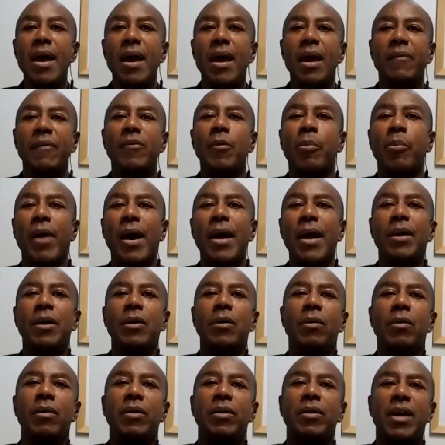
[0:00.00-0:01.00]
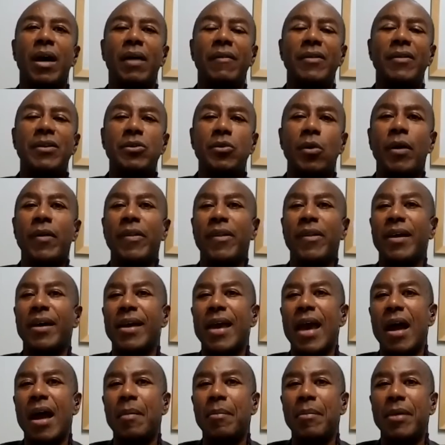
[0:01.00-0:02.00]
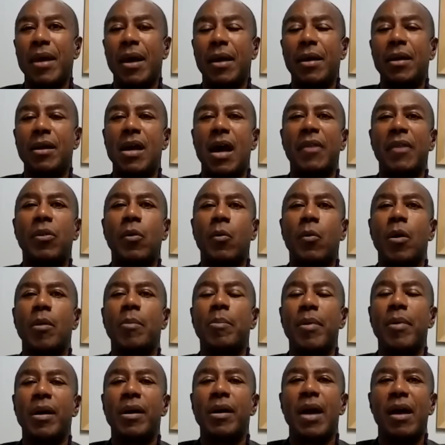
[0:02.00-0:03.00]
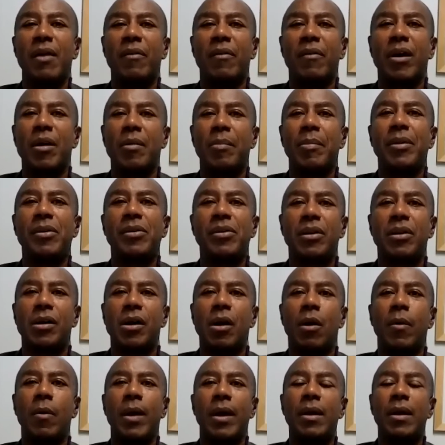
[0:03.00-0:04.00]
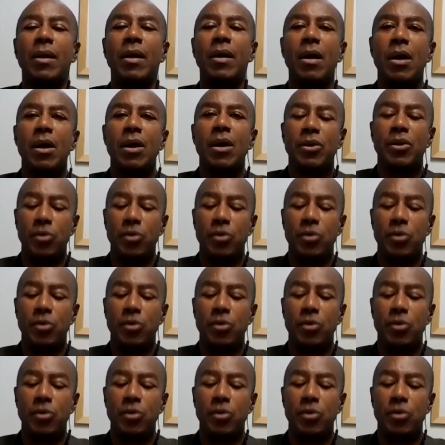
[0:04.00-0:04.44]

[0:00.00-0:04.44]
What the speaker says: if you're brand new and you haven't joined the Academy yet and got the workbook, I'd recommend you to go in,